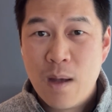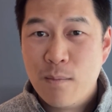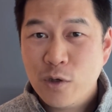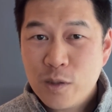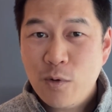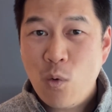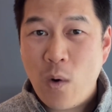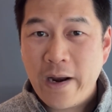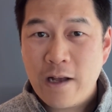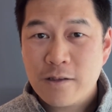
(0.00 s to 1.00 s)
Multiple
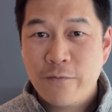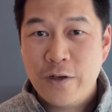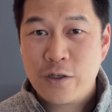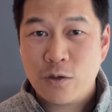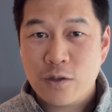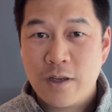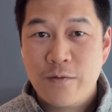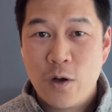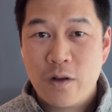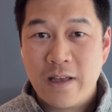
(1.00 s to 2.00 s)
White House officials have
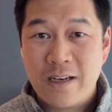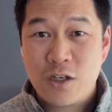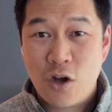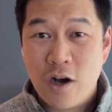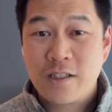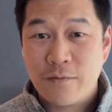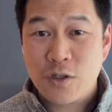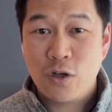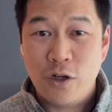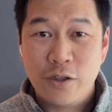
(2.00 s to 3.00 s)
noted that talks have
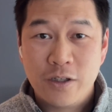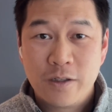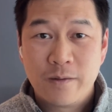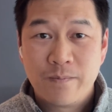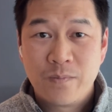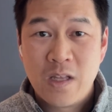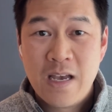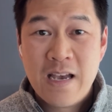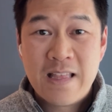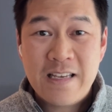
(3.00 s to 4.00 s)
stalled.
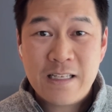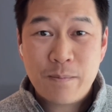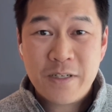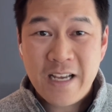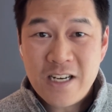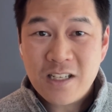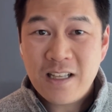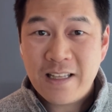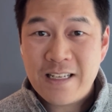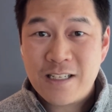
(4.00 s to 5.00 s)
This potentially
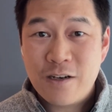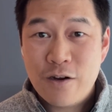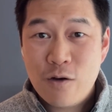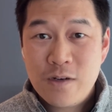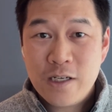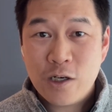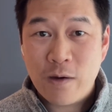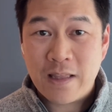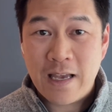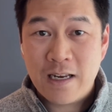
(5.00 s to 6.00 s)
leads to no deal
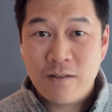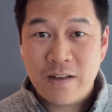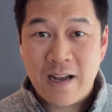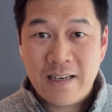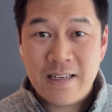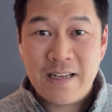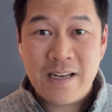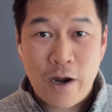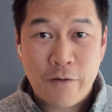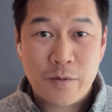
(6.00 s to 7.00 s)
at the end of the 90-day
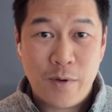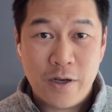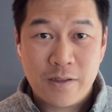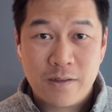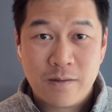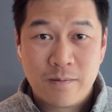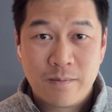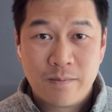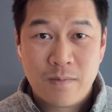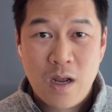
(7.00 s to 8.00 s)
tariffs pause.
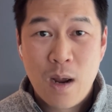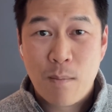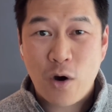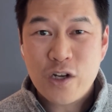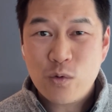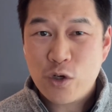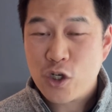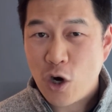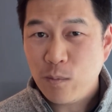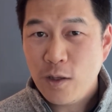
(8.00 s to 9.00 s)
Markets were
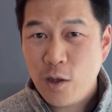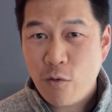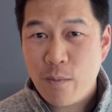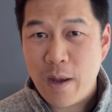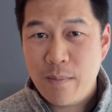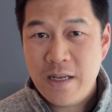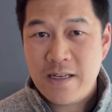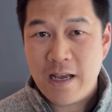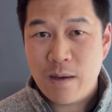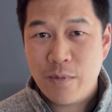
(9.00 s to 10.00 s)
sharply lower by
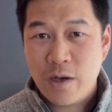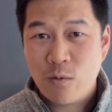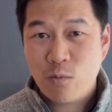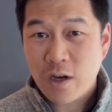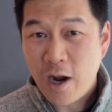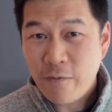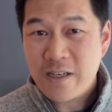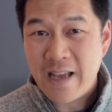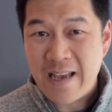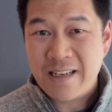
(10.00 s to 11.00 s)
midday, but recovered
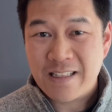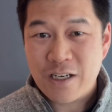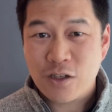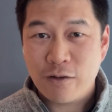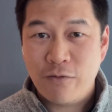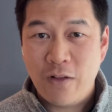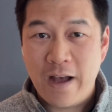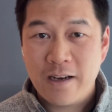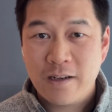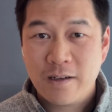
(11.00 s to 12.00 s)
to end essentially
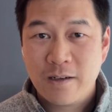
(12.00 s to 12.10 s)
flat.